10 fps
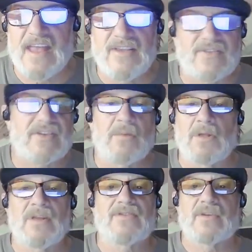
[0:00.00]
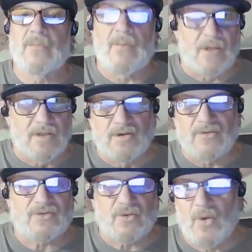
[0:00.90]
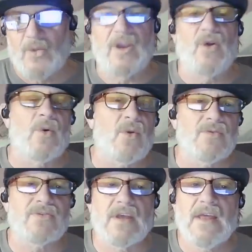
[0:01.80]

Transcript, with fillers: and the symbolism of the little scroll that he holds.